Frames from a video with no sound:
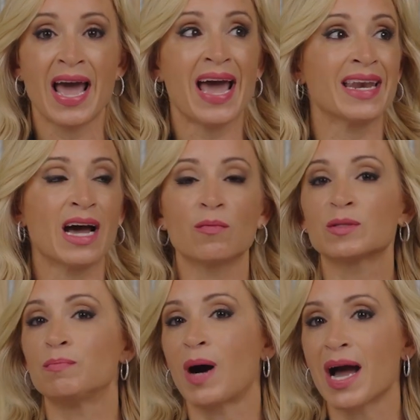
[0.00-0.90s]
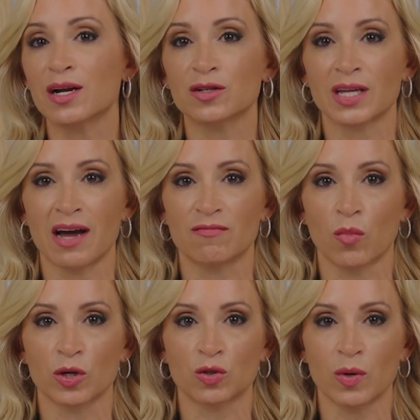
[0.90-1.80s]
and helps buyers have
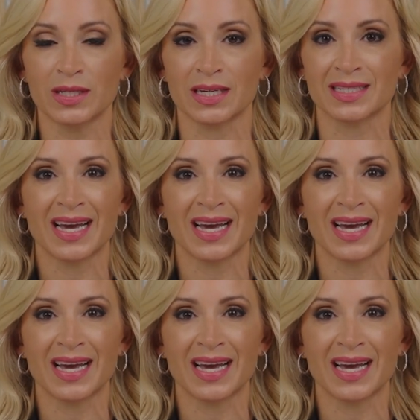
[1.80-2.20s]
more choices.